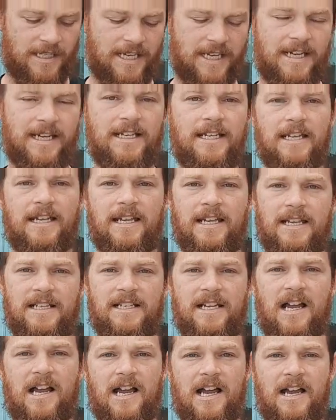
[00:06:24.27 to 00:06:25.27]
to need
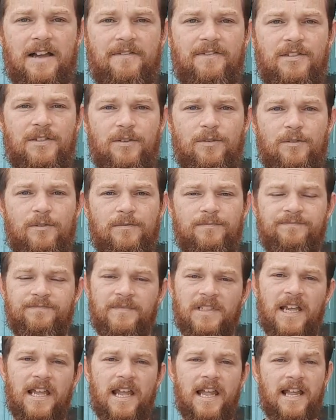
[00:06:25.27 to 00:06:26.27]
is a hive tool.
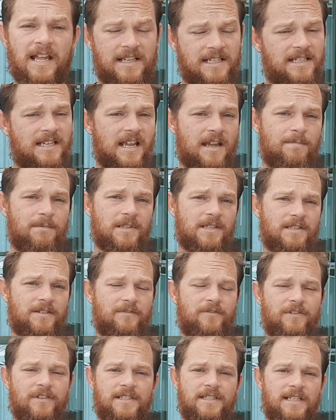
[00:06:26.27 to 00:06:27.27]
There's a couple of
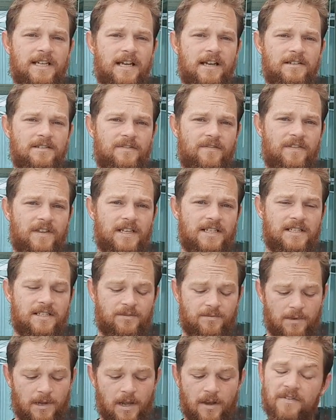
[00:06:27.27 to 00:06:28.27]
different styles of these
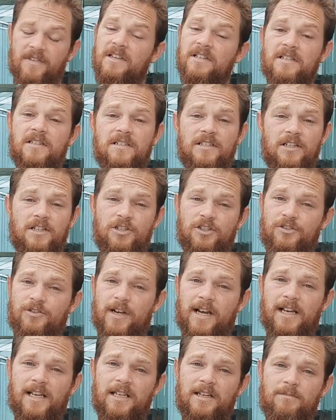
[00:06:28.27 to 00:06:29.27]
as well. This is an
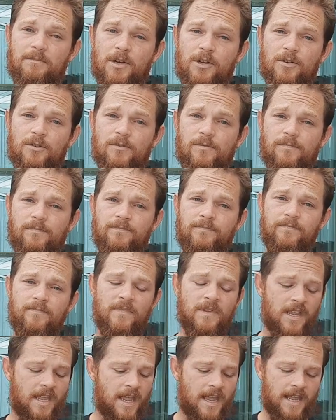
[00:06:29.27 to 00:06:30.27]
Australian model.
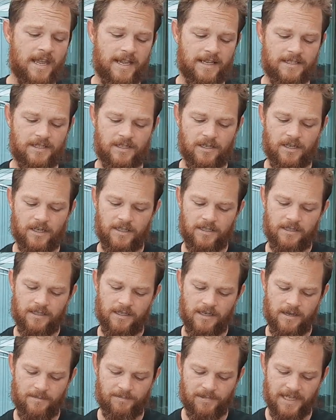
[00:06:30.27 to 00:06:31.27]
It's got
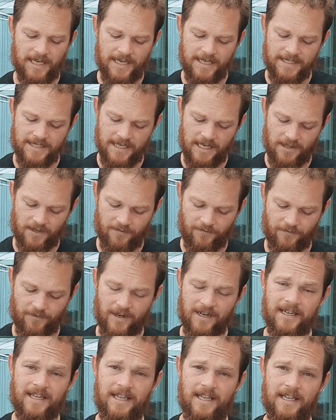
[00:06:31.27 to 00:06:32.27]
a blade down the
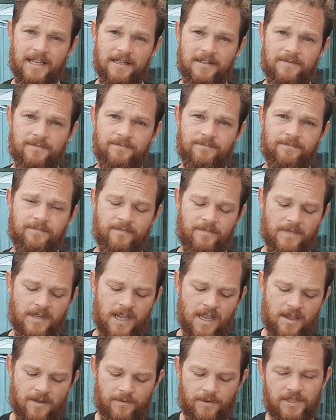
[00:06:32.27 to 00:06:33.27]
front here,
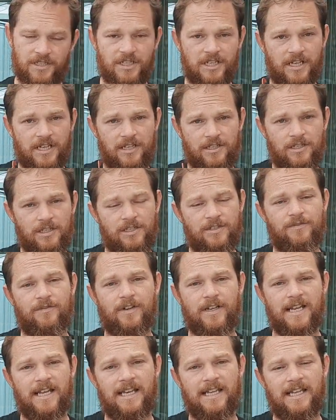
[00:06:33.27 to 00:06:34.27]
which you can use
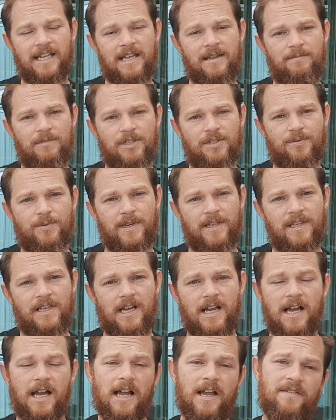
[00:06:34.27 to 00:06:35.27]
for getting in between
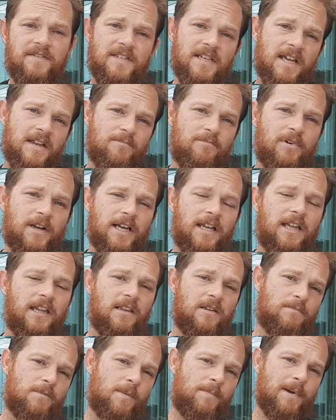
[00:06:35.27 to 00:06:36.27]
the hives and
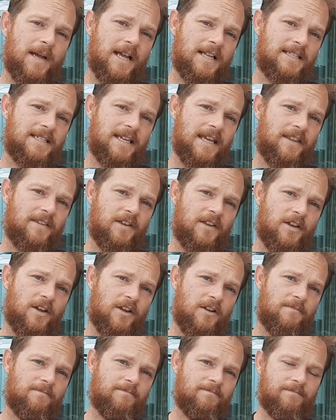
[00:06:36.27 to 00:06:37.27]
breaking them apart to get the
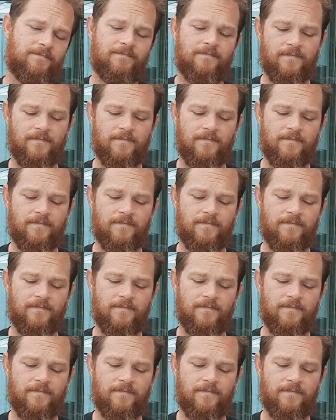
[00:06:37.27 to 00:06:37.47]
comb.